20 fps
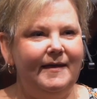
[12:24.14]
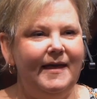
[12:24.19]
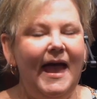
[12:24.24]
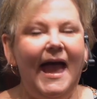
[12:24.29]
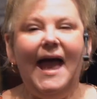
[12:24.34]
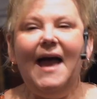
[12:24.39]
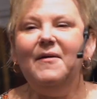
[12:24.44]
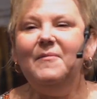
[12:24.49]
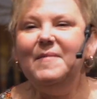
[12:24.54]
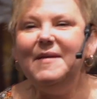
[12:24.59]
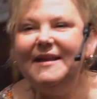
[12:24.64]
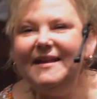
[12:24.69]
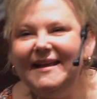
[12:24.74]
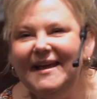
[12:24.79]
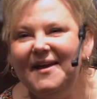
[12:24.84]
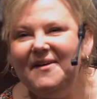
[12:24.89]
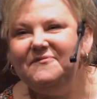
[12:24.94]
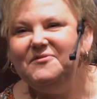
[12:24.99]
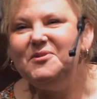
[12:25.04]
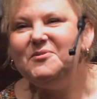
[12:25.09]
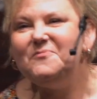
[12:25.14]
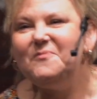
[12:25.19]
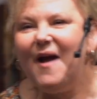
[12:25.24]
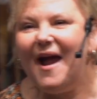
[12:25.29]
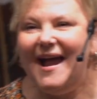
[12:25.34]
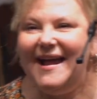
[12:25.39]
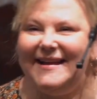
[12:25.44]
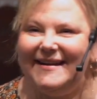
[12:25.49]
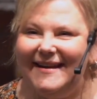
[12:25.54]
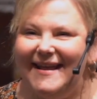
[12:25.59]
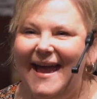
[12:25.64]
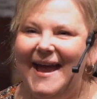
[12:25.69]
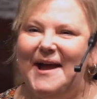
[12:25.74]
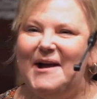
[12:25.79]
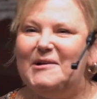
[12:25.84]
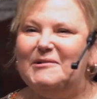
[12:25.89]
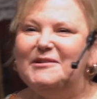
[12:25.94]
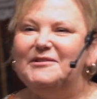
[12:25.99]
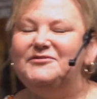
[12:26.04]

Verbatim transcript: How many of you right now,